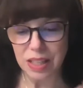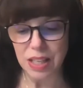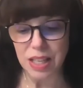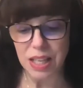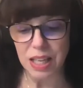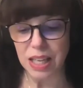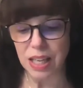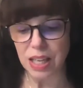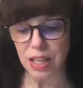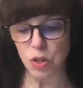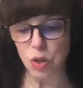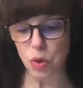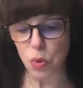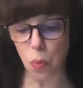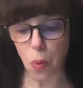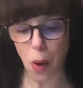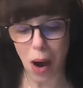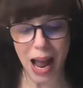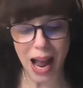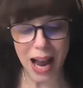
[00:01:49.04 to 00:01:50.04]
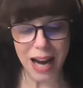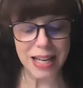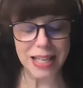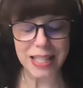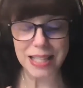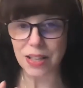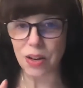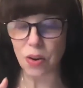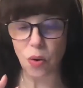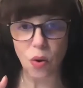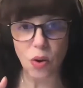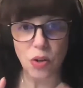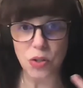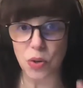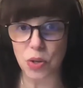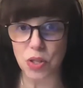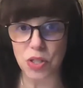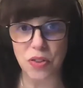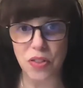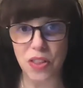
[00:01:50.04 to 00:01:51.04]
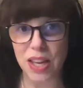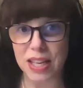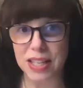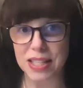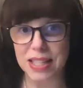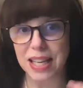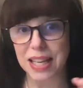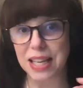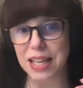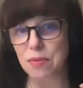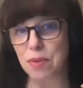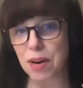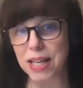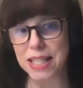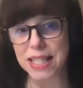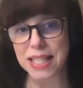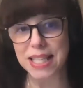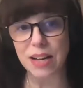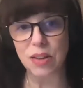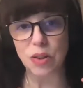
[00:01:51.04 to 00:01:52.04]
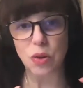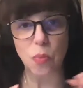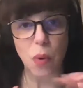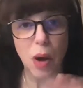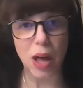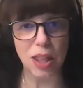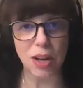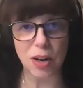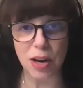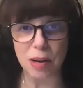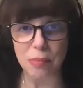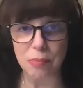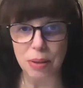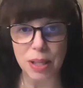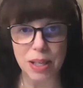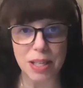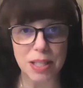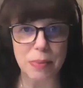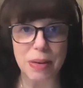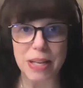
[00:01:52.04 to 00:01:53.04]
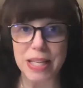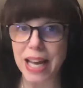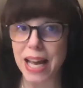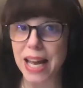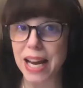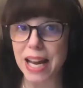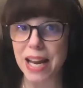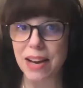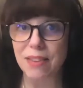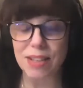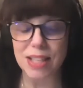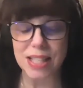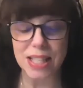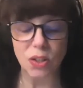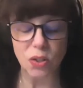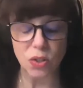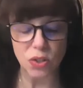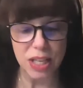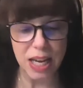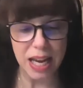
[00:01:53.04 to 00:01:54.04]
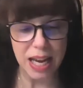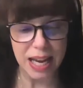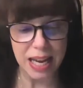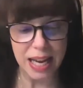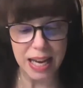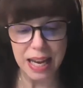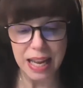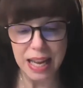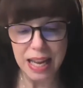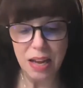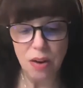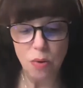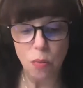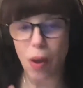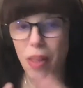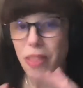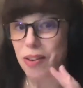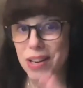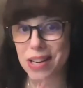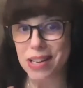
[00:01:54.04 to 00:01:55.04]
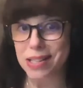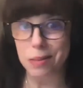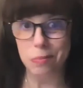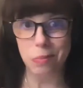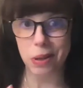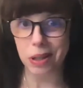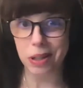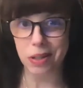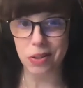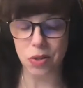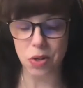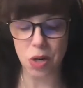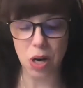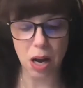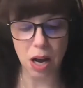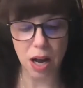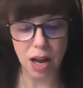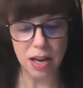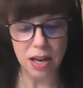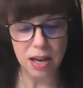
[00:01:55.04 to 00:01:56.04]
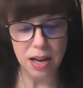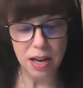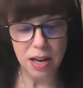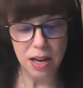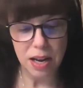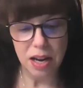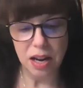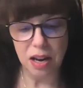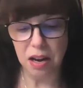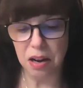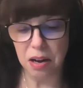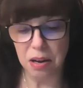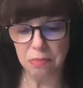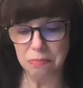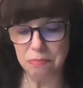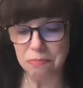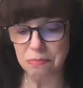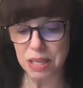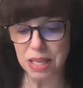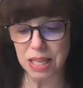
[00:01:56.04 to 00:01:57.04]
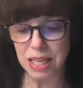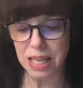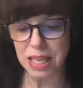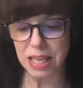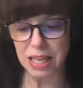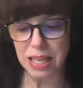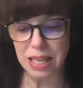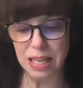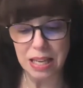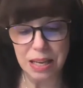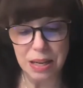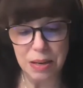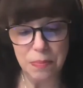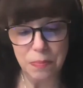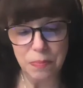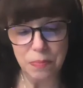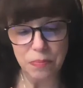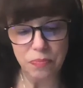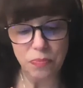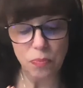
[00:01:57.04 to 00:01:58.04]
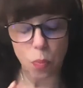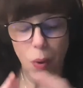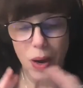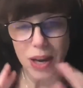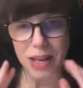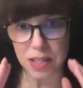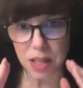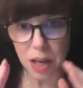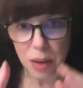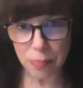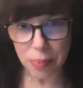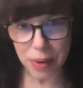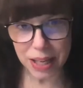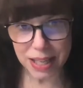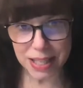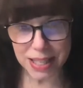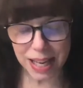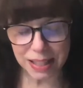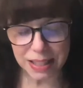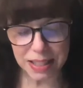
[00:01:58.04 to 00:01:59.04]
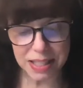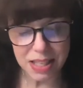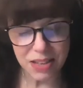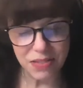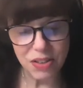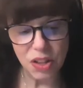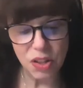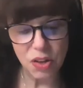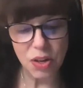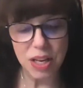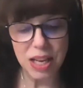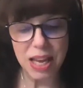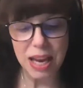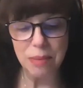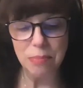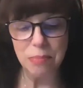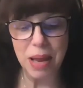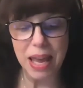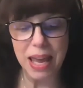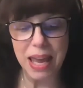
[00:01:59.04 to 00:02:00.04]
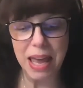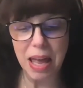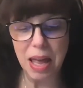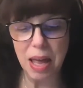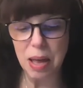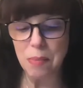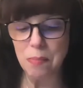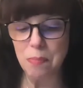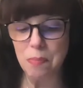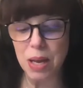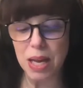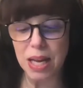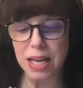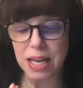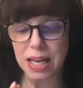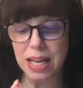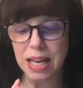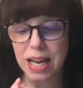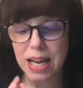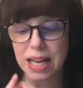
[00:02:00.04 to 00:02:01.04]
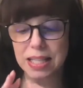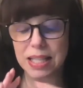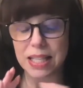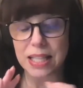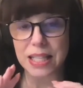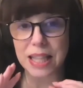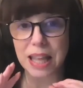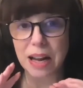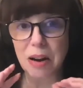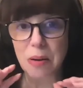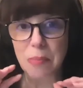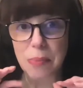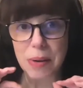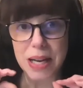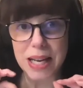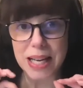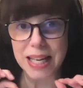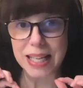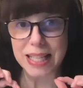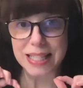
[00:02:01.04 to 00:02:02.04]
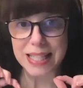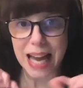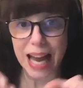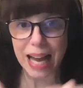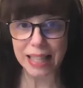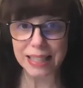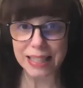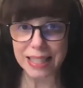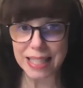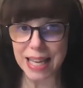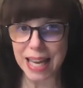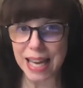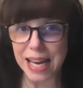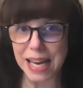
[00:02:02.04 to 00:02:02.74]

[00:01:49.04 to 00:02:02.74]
he tracks all sorts of things. Like, he writes down the weather in Billings, Montana every single day, whether he's in Billings or not. He wakes up at exactly 7:38 a.m. and he has his therapy at exactly 10